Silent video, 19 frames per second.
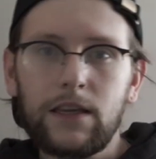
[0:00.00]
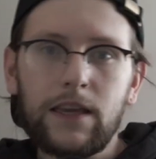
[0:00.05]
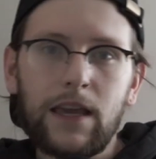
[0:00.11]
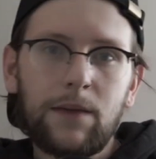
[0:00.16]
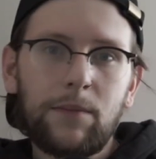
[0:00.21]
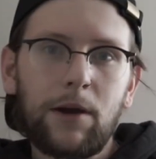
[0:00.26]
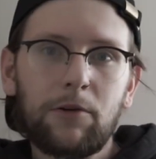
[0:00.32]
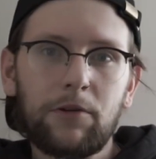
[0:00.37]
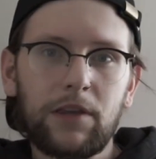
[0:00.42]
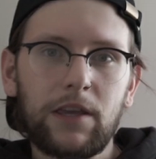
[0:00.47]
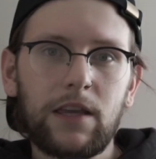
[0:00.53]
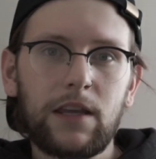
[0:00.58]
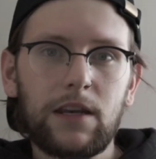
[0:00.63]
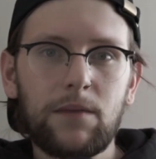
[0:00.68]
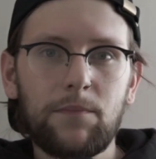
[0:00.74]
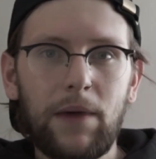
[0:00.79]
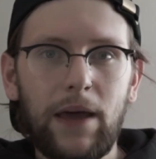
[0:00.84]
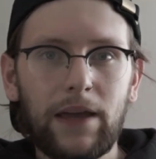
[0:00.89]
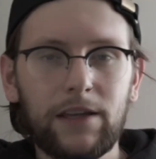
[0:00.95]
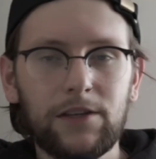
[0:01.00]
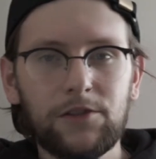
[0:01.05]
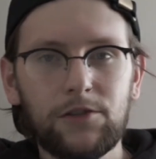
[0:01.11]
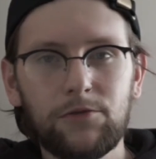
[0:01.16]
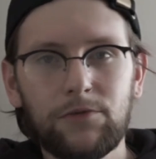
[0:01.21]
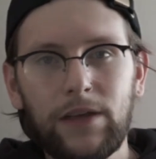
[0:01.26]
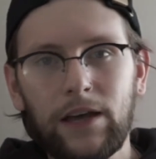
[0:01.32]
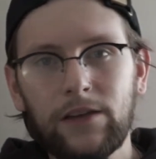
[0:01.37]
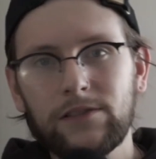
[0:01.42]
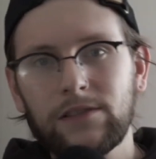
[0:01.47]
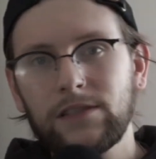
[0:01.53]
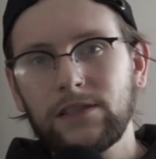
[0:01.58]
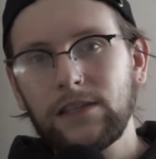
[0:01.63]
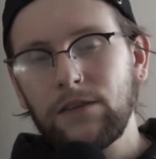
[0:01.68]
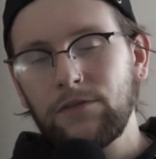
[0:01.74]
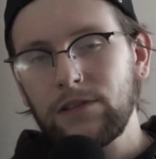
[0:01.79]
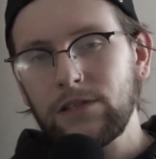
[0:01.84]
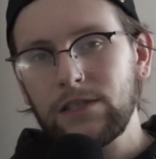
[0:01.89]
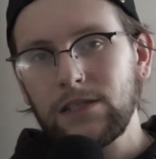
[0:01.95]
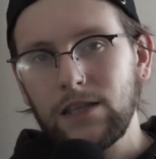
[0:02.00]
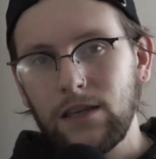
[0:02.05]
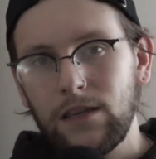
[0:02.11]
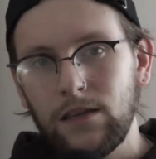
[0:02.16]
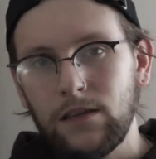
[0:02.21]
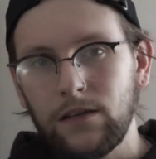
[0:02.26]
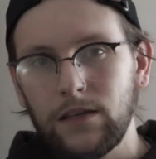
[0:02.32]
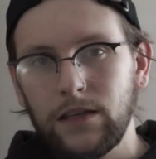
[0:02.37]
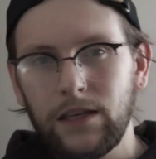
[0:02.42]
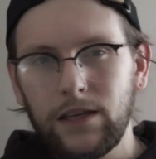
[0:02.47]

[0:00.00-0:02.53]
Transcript: Came out with Kitty back in 2017.